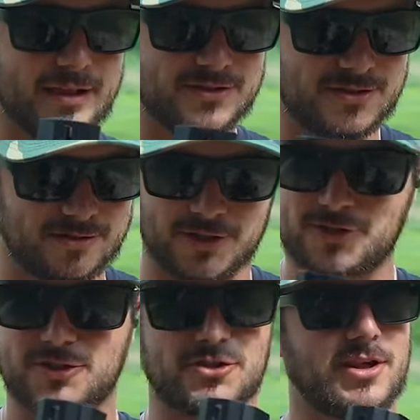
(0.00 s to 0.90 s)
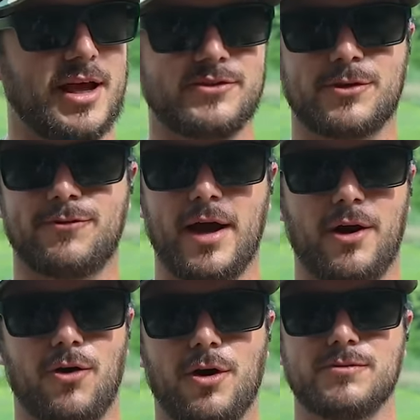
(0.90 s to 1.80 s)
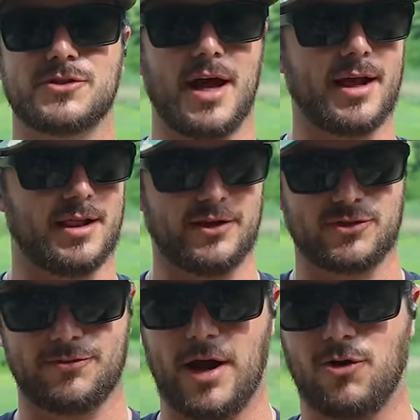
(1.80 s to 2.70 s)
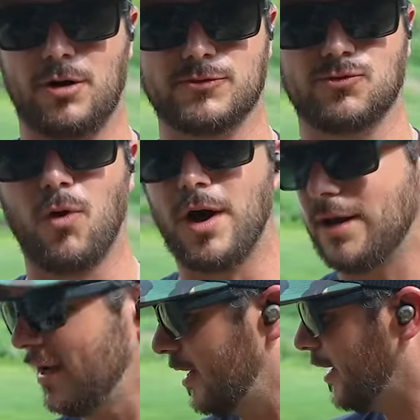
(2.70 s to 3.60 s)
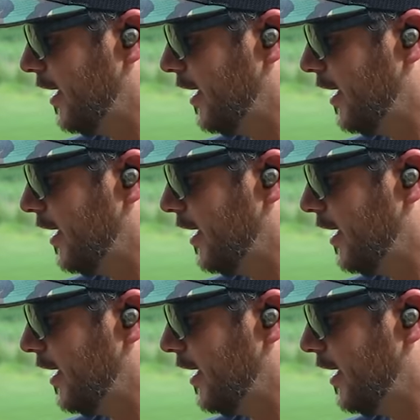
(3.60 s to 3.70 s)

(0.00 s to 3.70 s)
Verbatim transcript: just, just classic firearms, not classic firearms one,